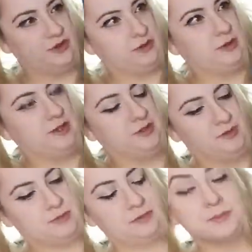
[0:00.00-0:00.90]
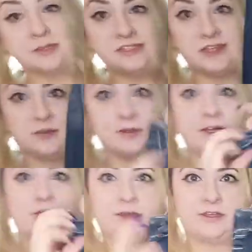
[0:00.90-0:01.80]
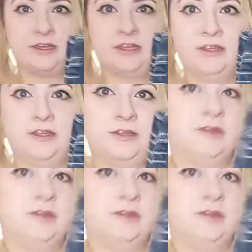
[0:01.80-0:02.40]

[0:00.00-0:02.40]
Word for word: very well and probably sell pretty quickly.